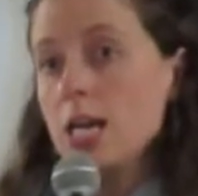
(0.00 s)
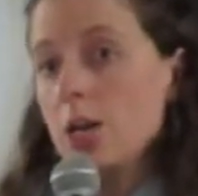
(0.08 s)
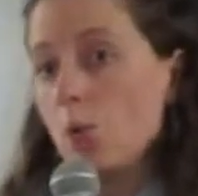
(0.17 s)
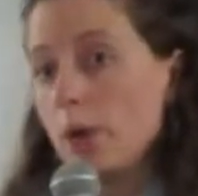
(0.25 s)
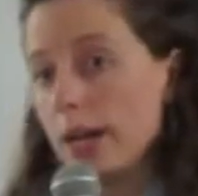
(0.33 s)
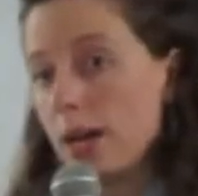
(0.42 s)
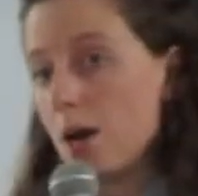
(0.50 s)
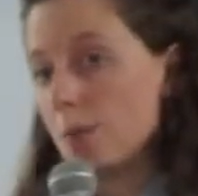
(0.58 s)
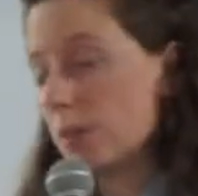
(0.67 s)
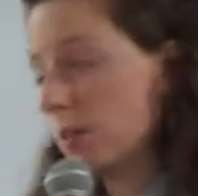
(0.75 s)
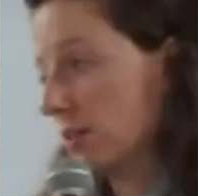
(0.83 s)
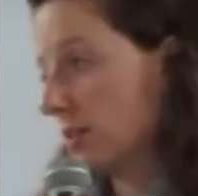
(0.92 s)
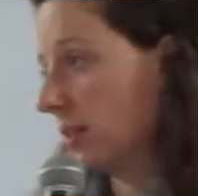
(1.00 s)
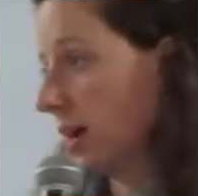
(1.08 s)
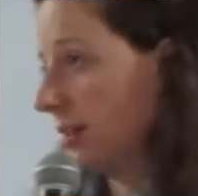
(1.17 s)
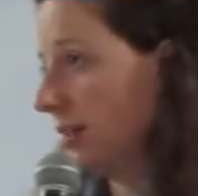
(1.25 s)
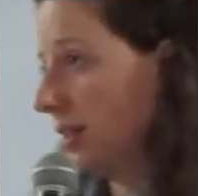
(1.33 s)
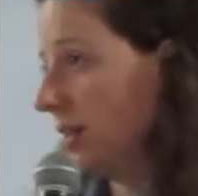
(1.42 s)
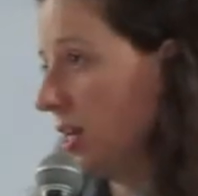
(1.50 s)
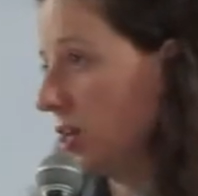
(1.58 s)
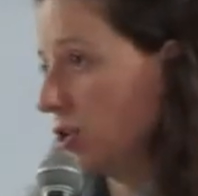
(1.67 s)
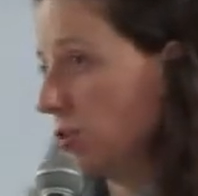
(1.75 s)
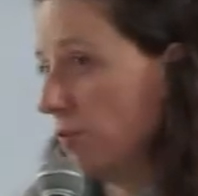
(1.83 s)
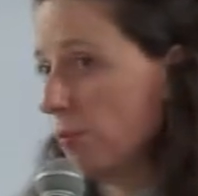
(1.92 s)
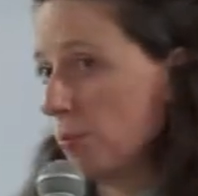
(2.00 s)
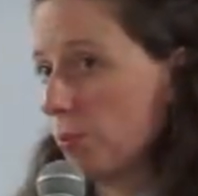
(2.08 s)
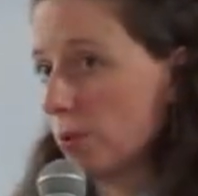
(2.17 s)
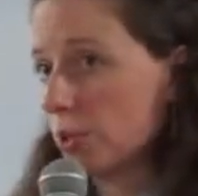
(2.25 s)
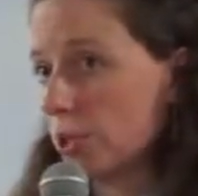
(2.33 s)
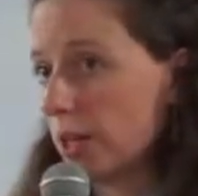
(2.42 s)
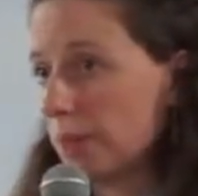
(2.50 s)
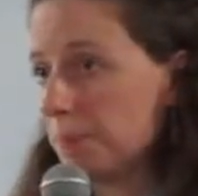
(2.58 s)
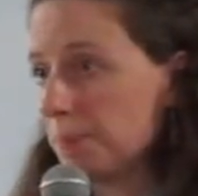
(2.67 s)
when it comes to discussing the issue of abortion.